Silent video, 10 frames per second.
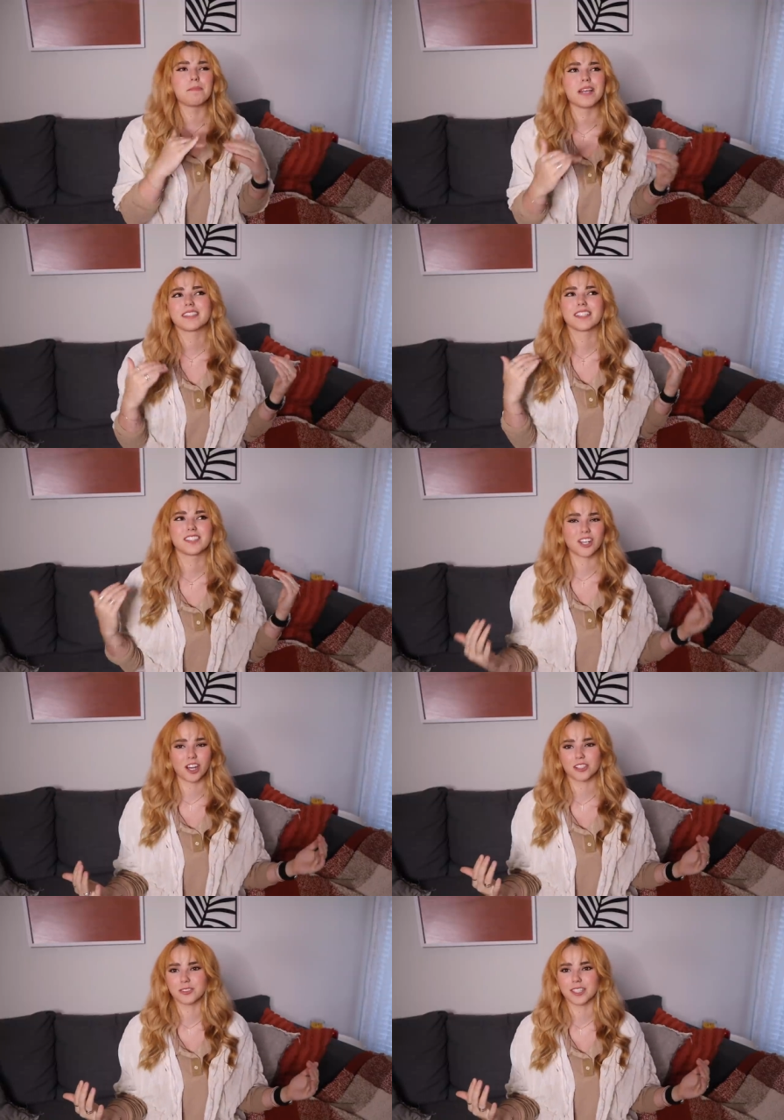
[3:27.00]
basic
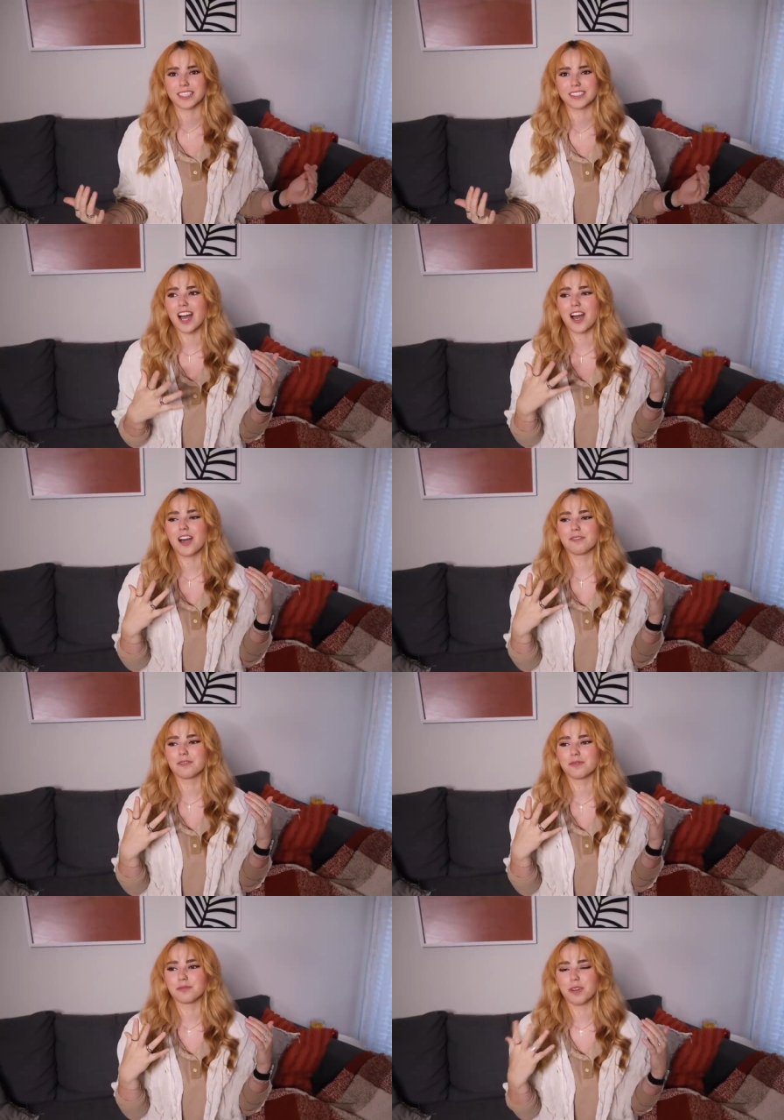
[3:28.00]
doctrine of
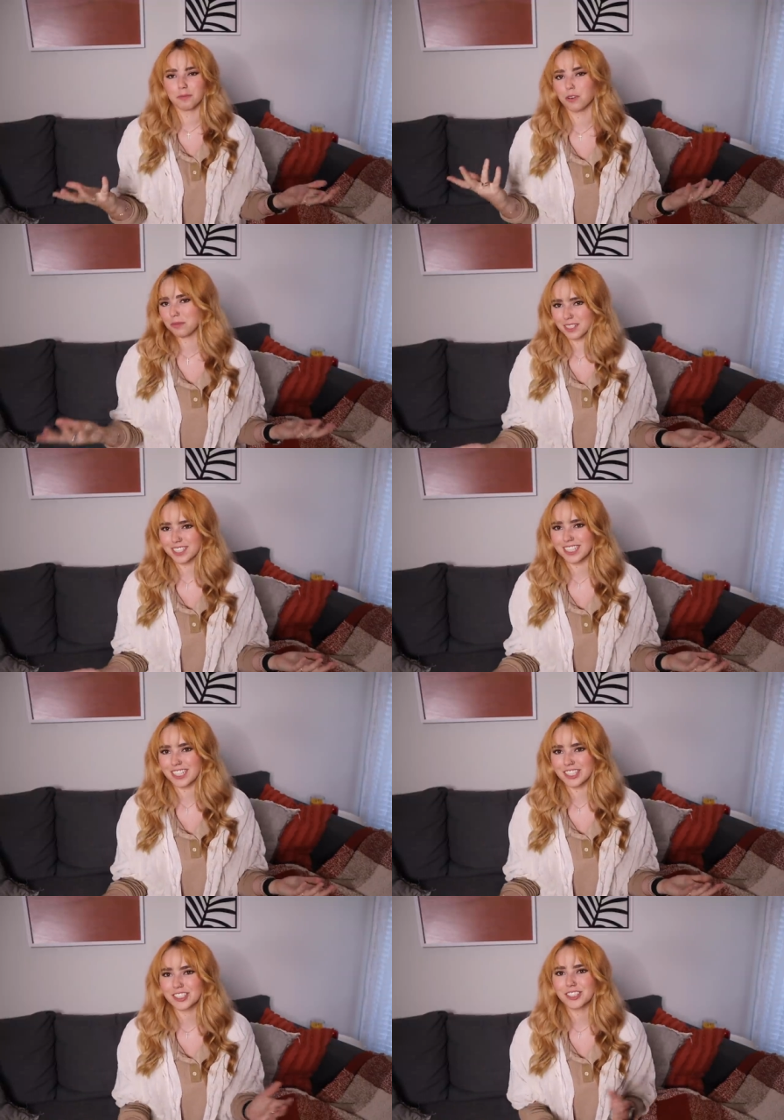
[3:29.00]
what Mormons teach.